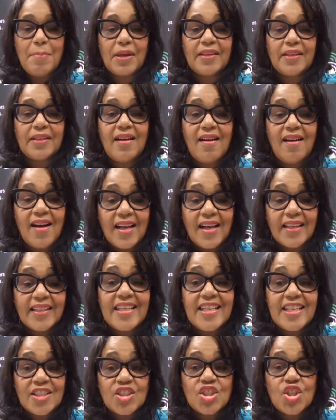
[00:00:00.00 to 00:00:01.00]
But
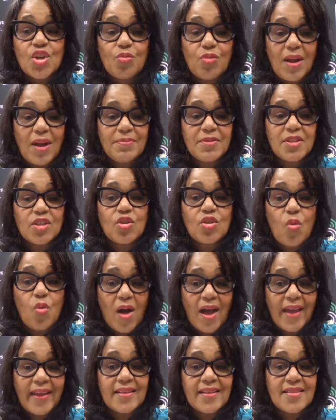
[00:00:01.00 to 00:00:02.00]
uninterrupted
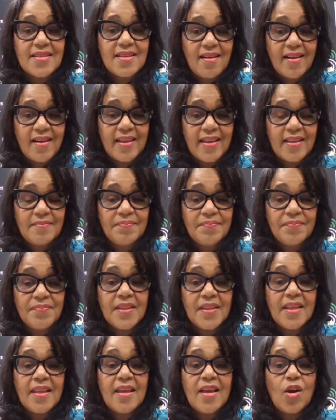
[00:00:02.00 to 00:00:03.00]
quiet time
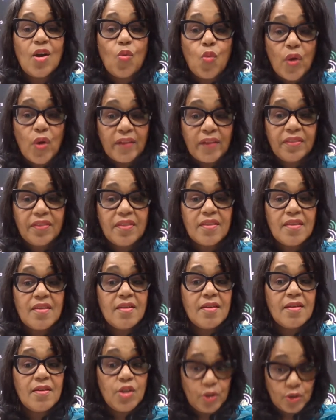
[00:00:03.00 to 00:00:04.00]
with
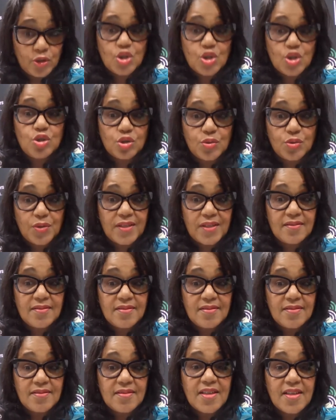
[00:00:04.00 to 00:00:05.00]
your children
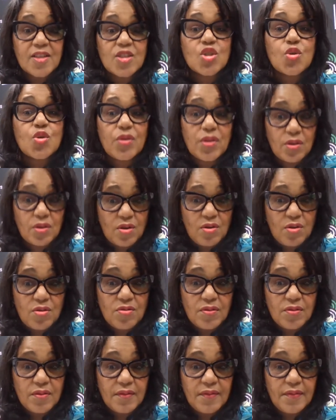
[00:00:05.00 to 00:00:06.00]
is
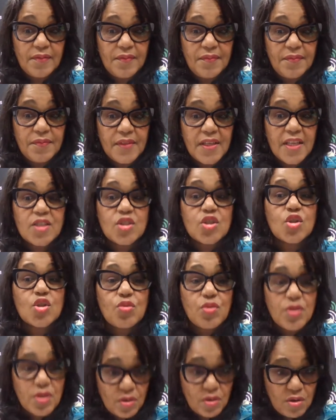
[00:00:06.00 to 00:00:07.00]
critical. It's
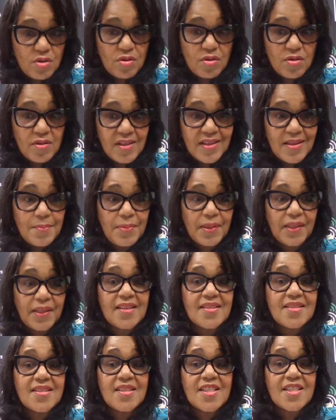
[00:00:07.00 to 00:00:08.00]
critical
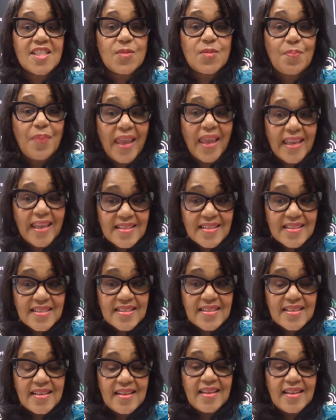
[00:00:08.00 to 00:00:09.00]
because this
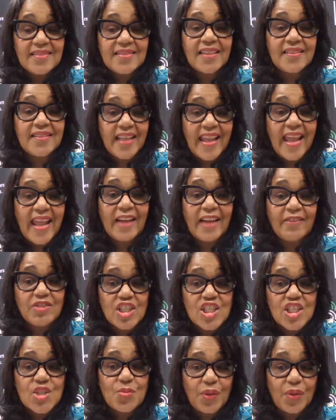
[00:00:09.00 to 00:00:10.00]
space that they have
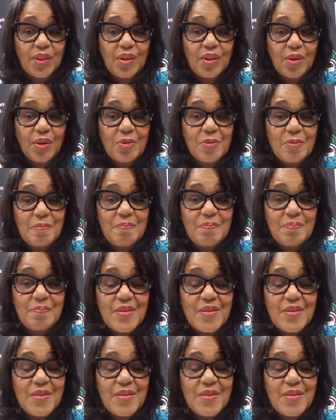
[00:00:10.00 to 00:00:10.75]
just with you.